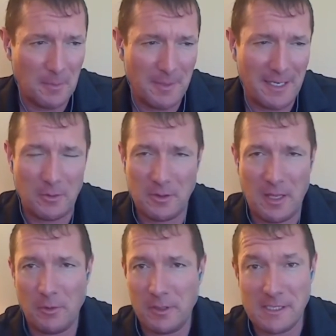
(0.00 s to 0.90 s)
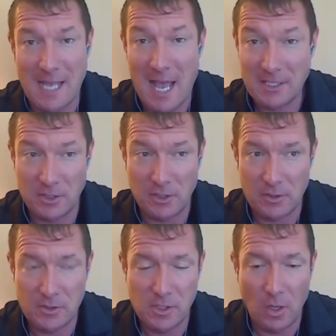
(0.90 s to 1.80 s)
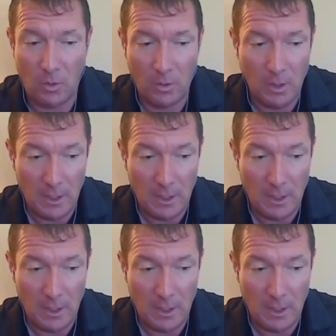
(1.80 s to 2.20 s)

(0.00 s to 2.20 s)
I mean, they were disasters. So